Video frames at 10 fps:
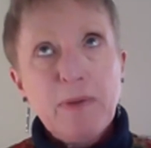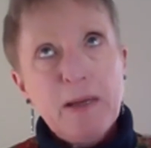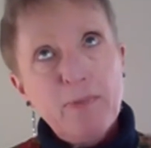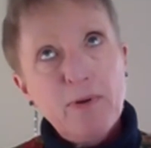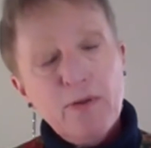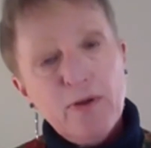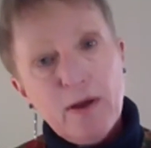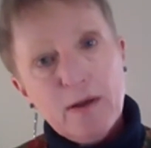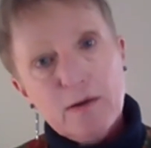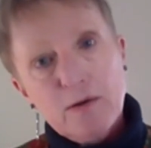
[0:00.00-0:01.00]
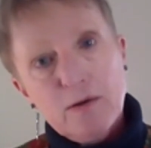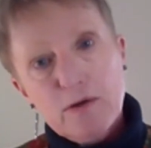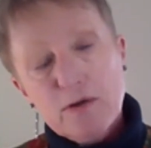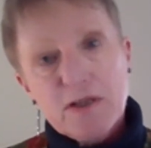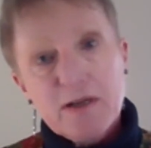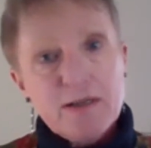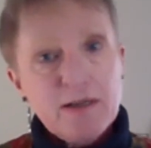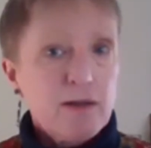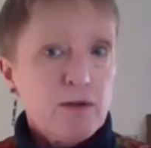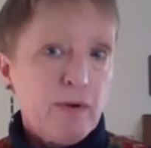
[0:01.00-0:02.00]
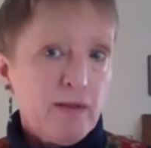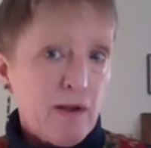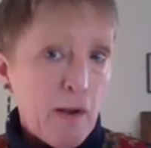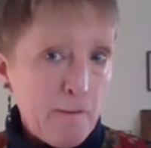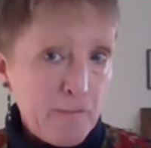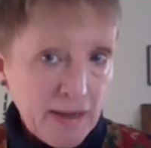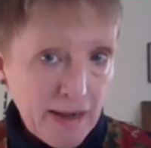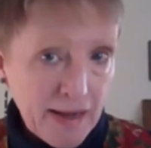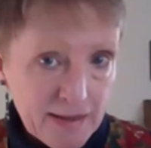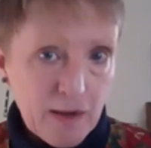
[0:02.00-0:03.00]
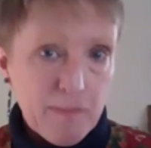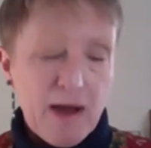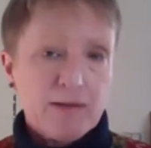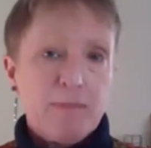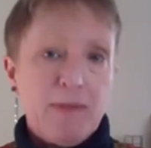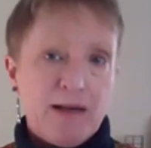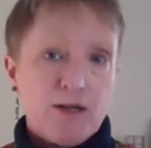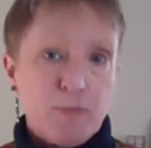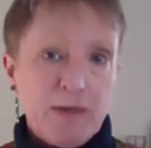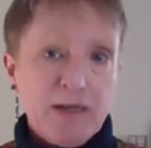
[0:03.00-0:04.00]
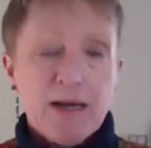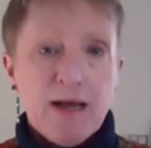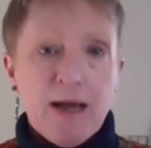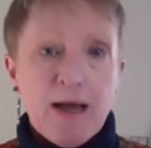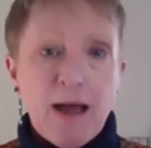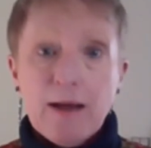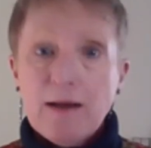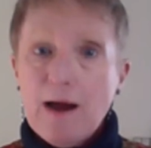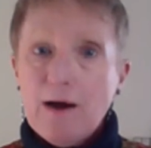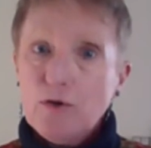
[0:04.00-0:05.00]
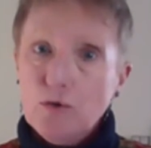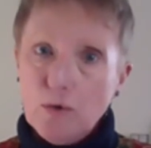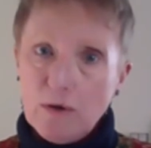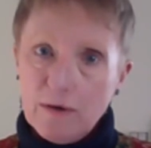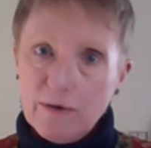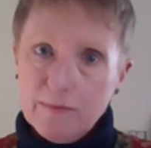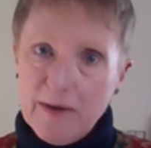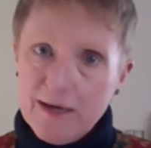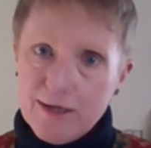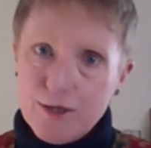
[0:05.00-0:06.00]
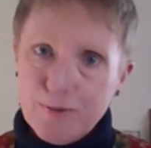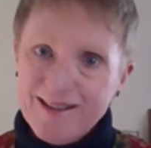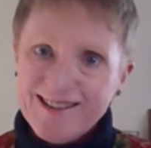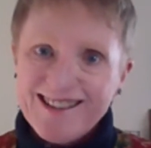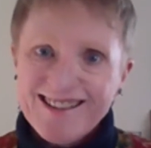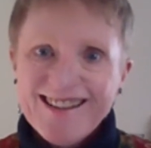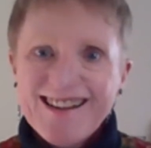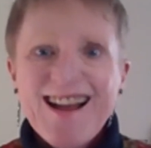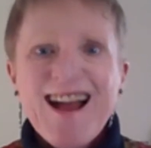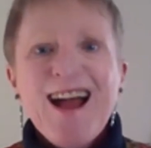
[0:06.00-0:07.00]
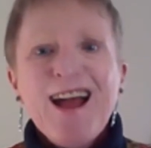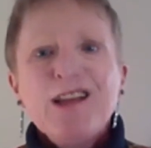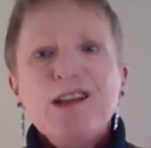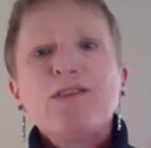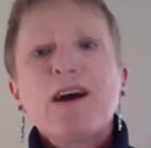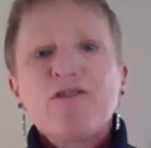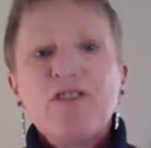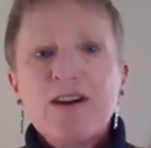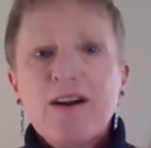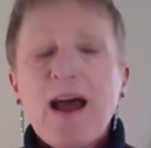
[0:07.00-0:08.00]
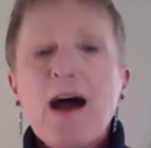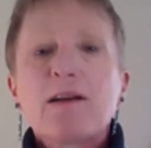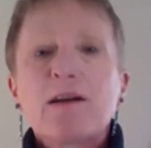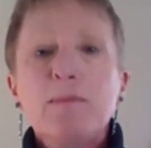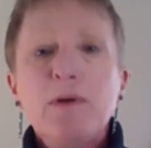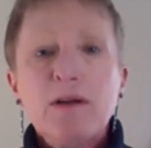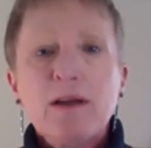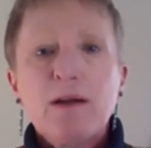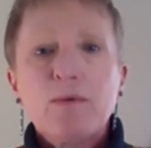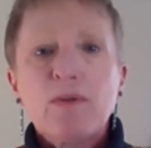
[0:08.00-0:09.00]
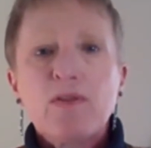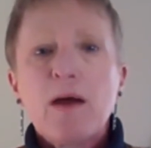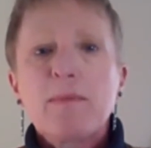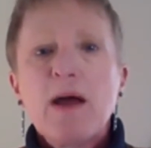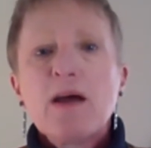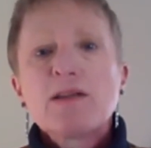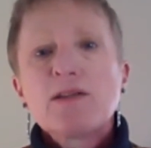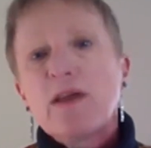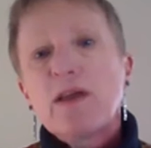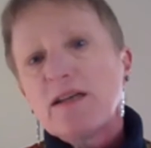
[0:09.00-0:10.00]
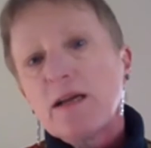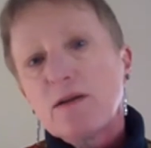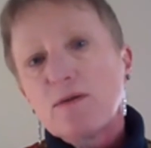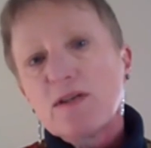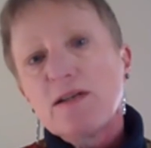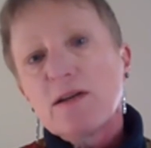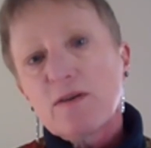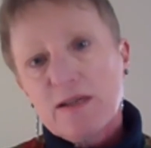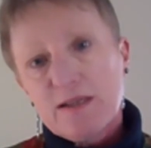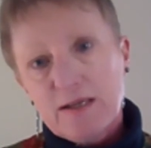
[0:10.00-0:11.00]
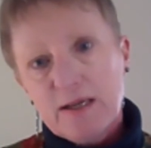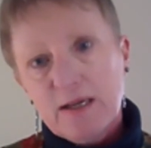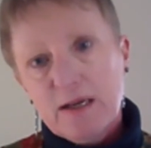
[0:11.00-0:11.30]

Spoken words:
people that you used to get together with and complain about the management, and now you're the management. You've got to figure out how to communicate with them so they take you seriously,